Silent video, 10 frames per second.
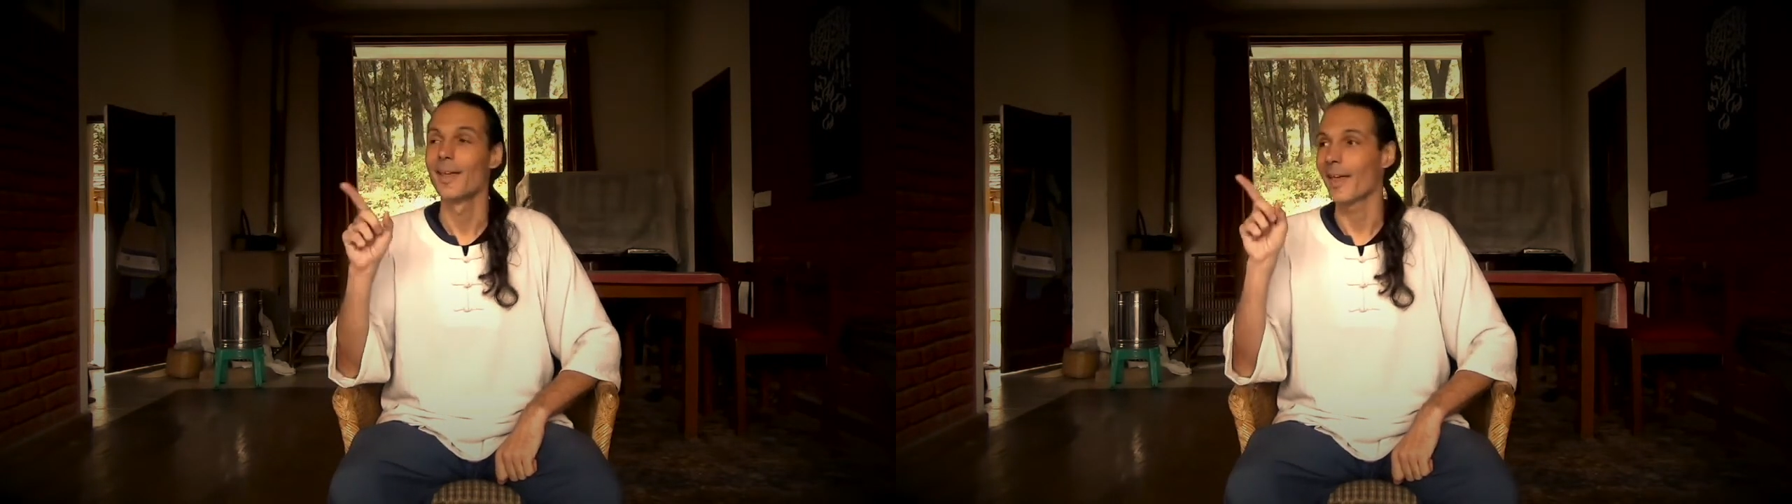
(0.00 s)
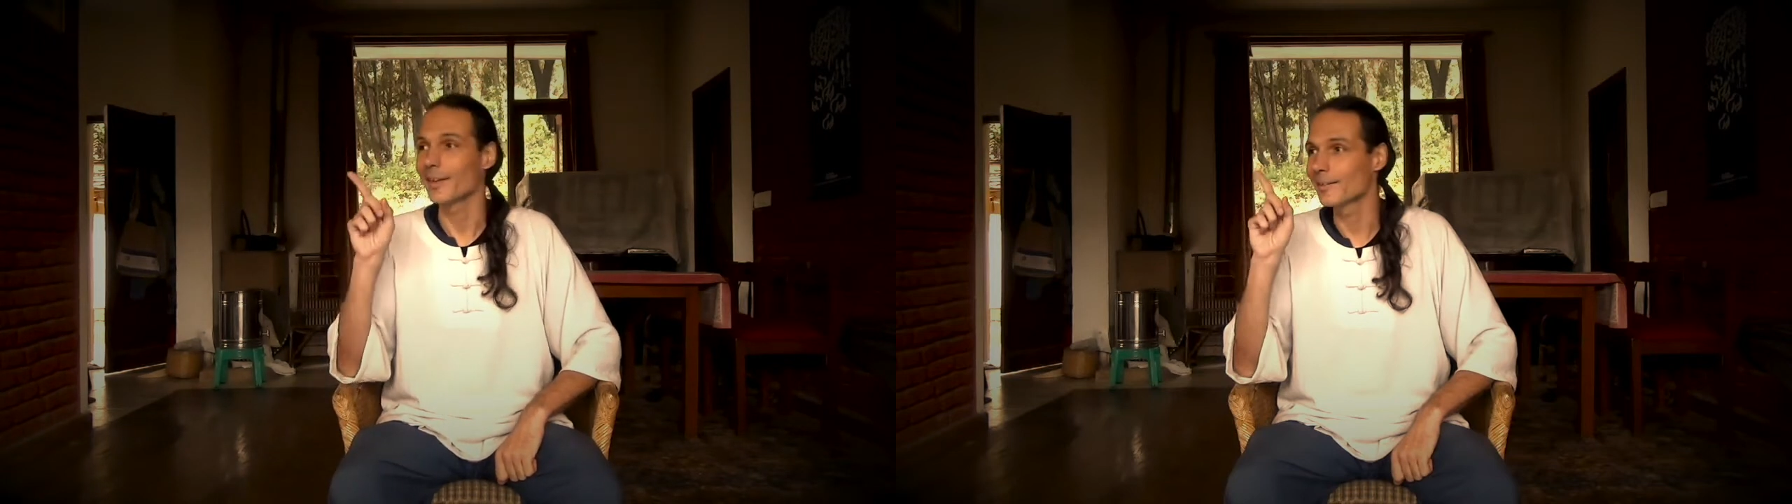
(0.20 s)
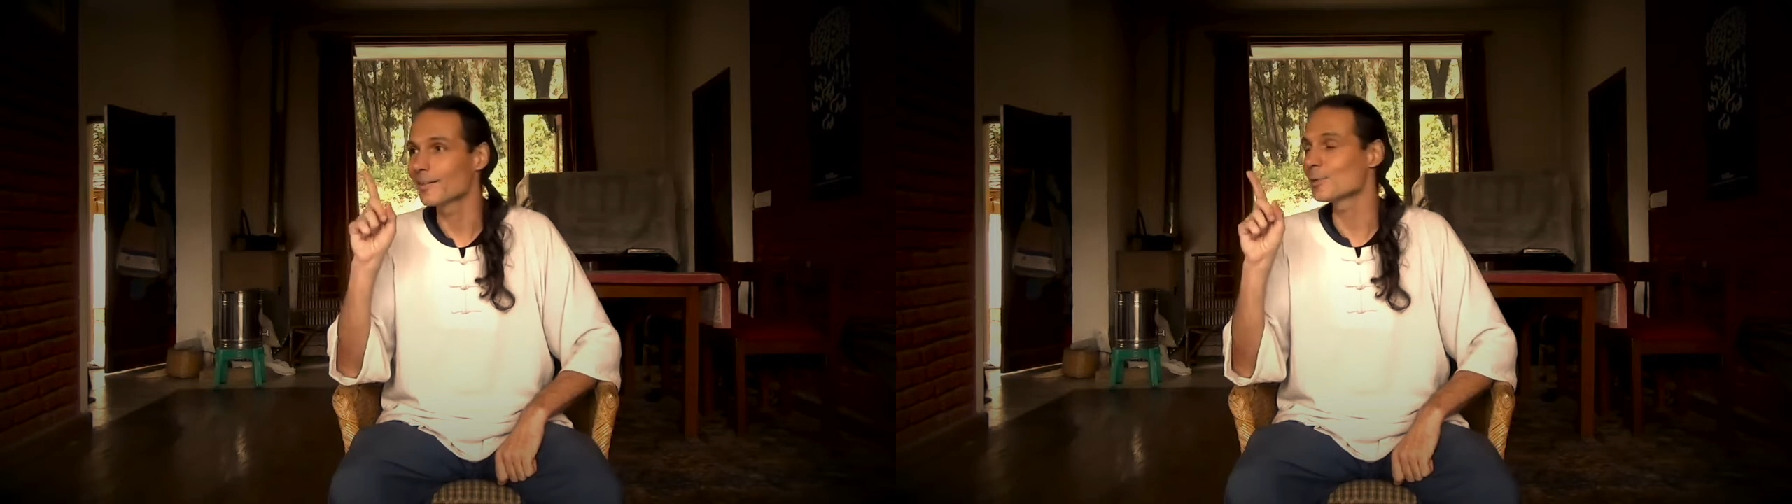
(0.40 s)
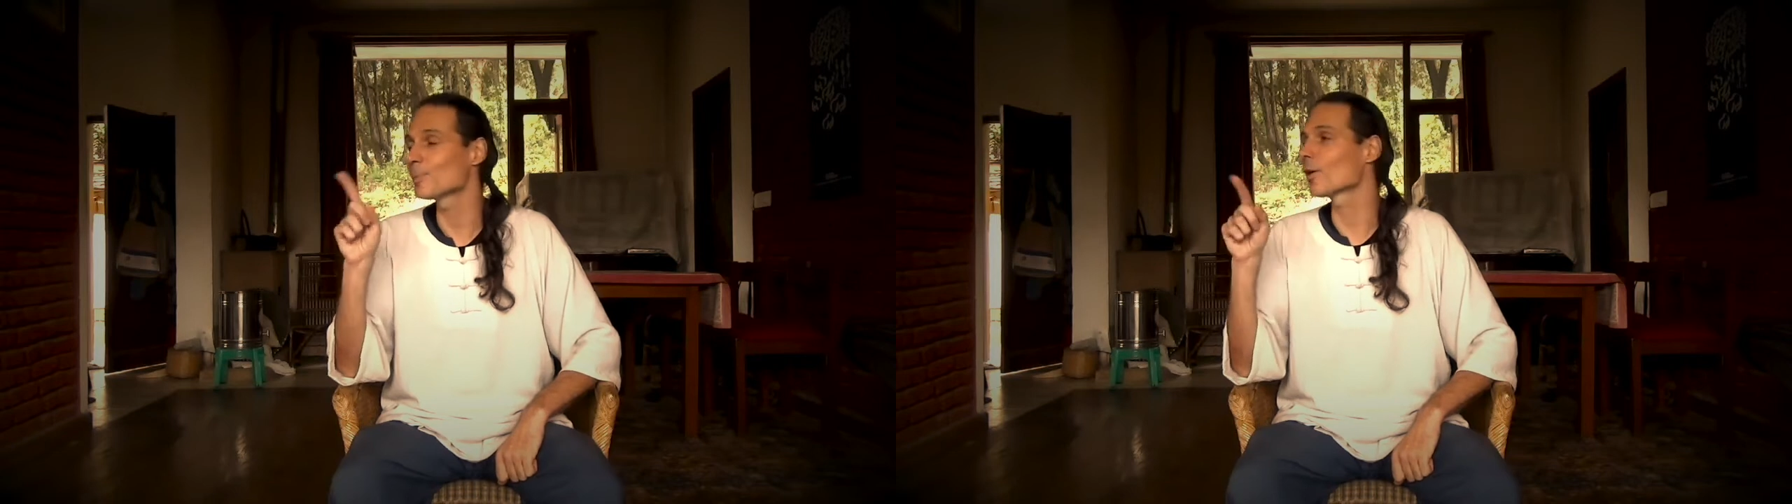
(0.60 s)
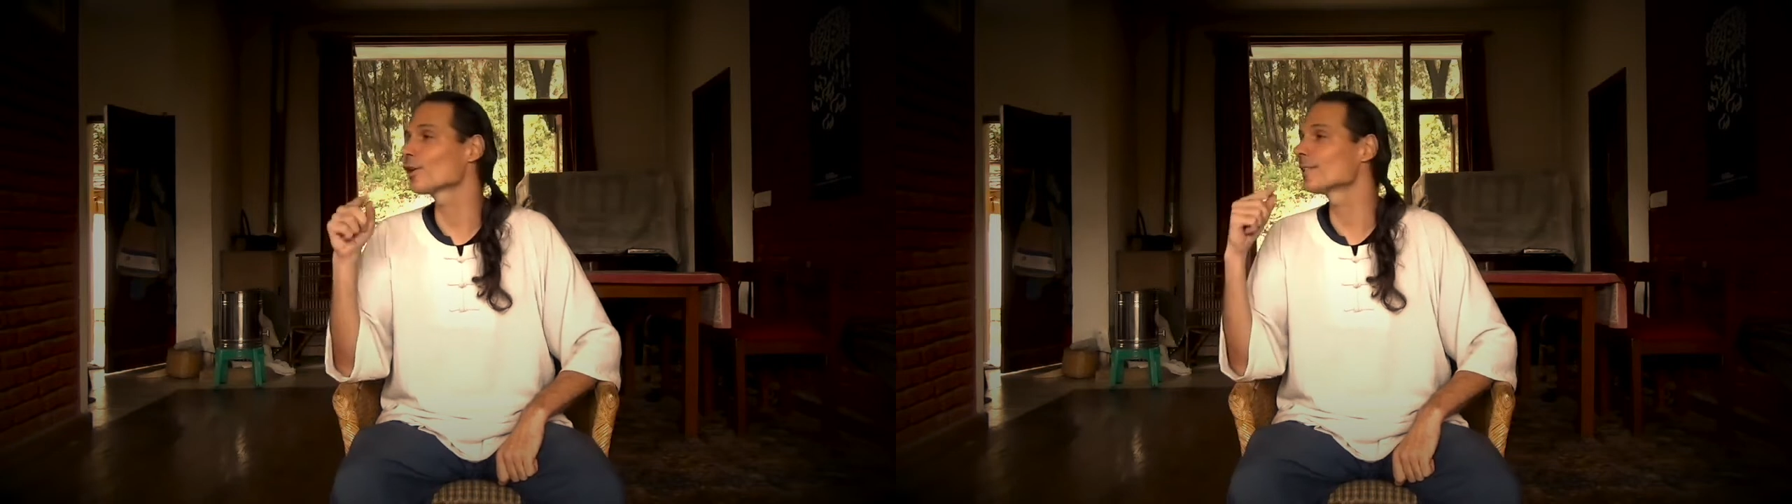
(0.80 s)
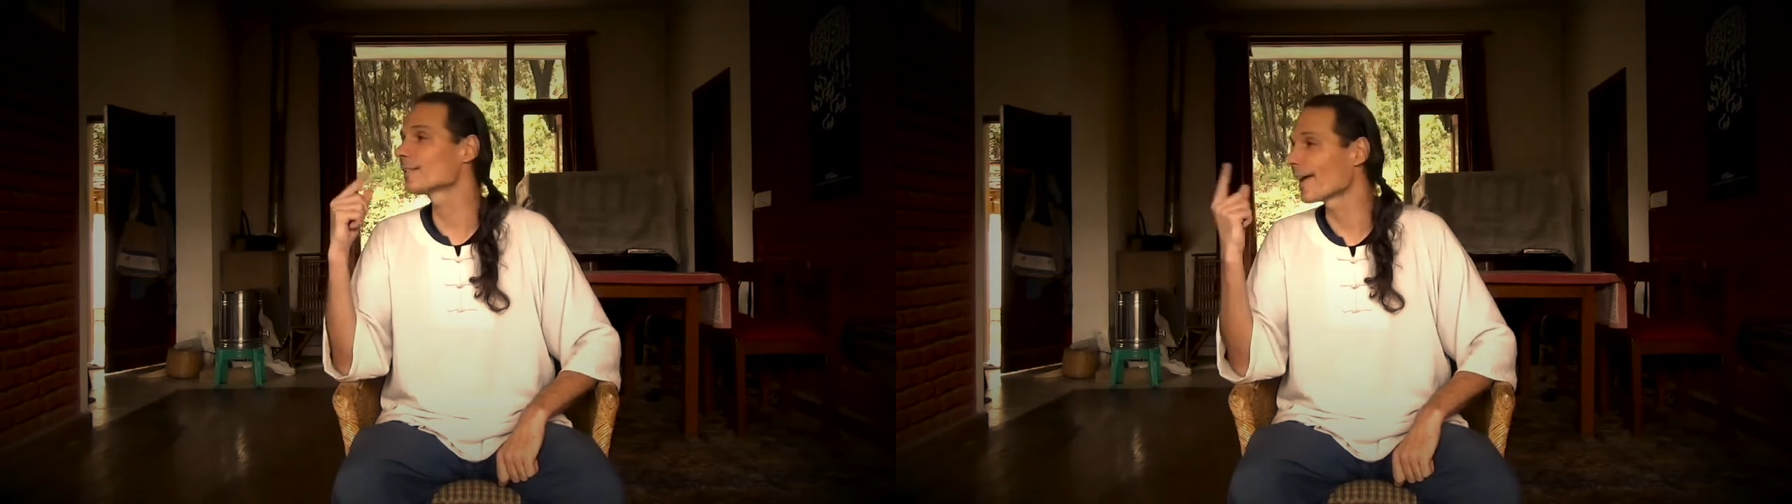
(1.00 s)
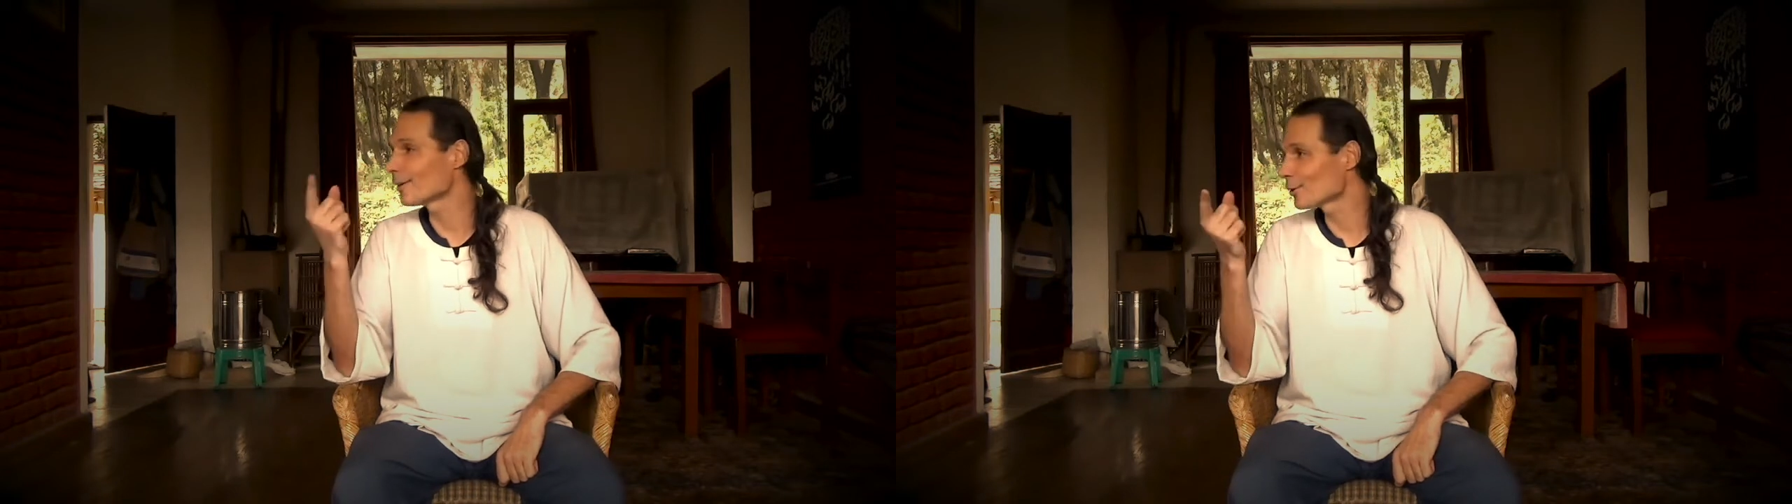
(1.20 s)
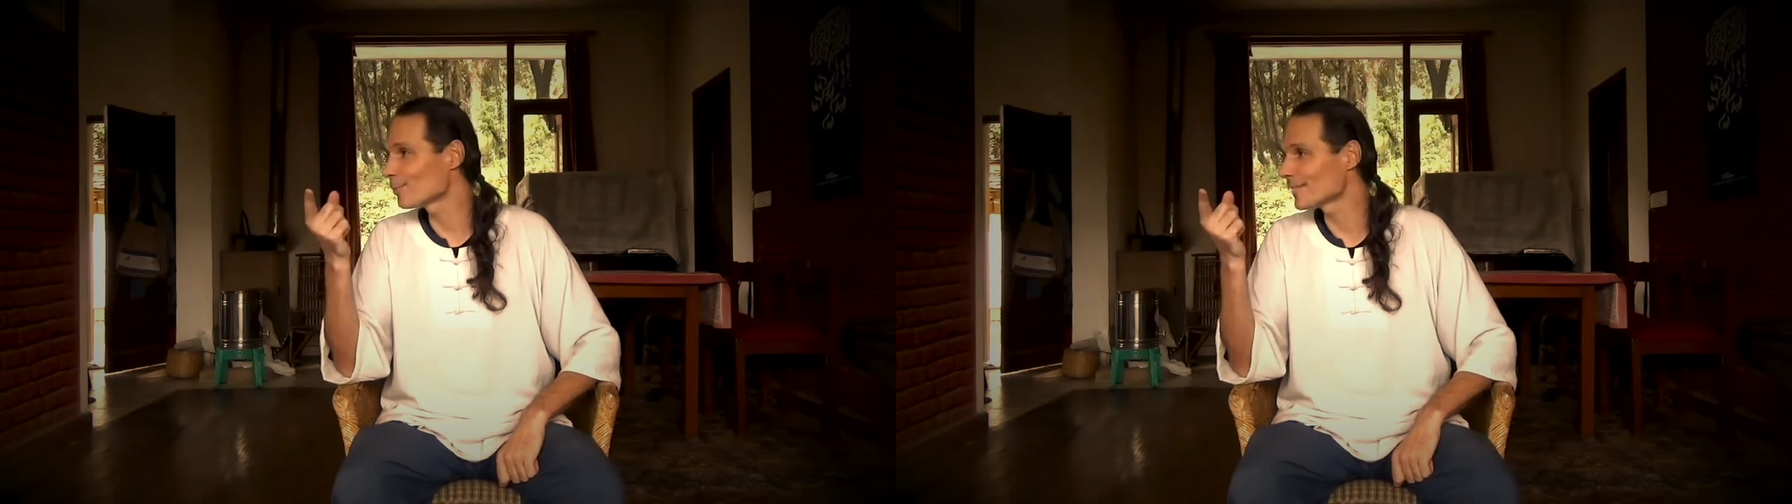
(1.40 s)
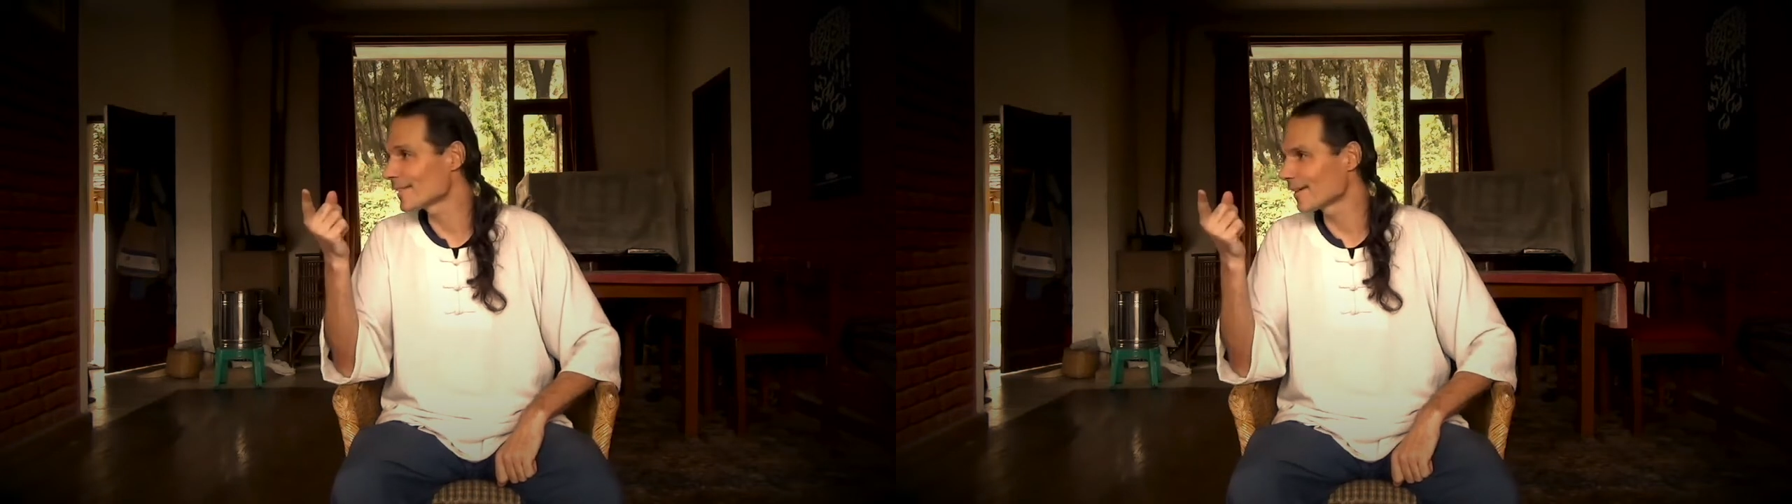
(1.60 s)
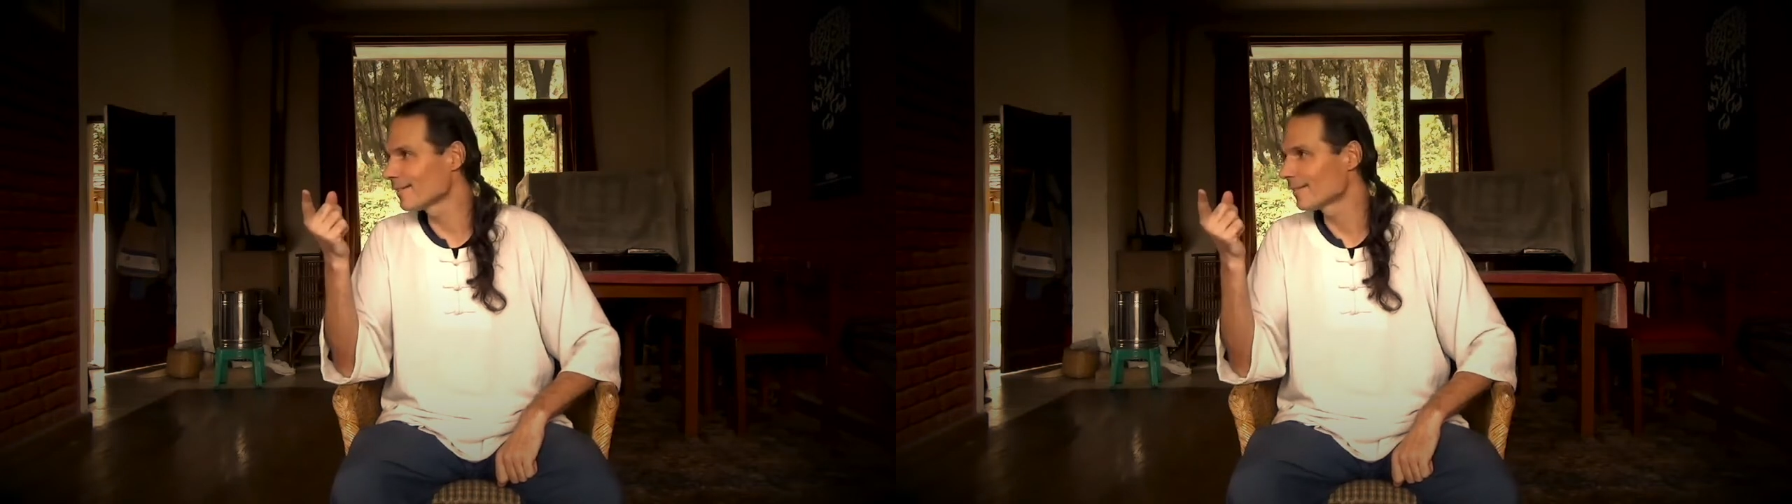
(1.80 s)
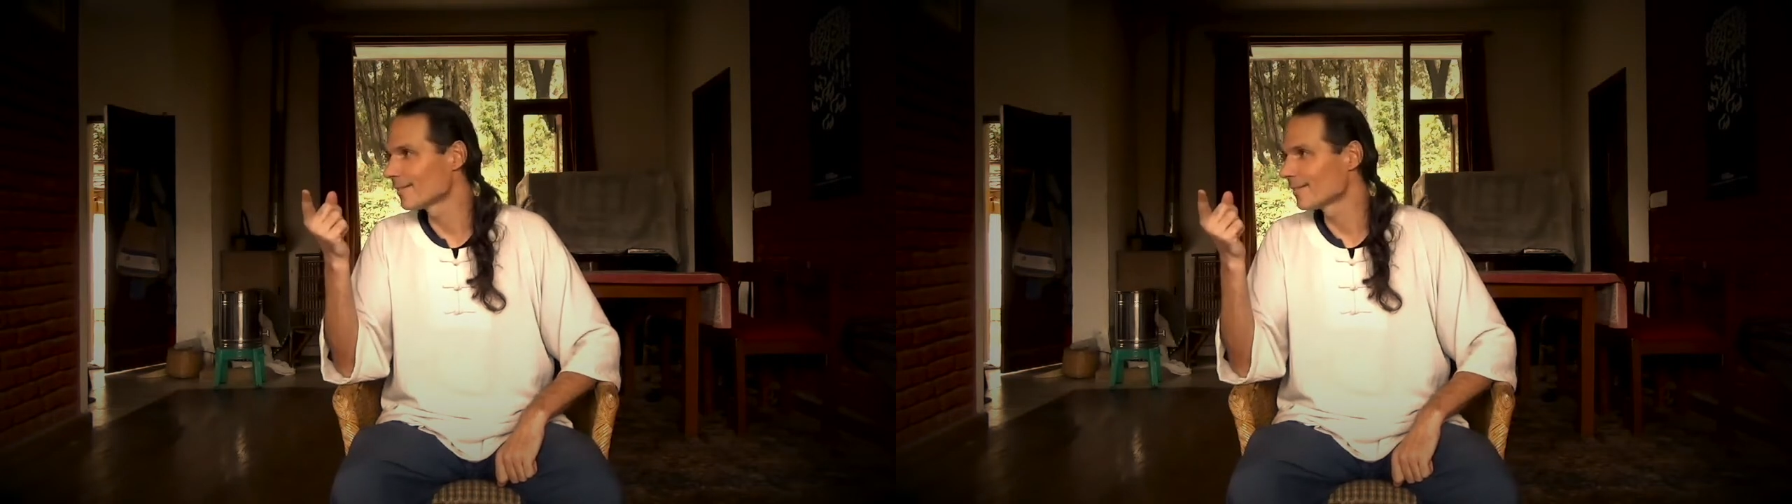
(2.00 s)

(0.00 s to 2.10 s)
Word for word: And it is because it cannot be said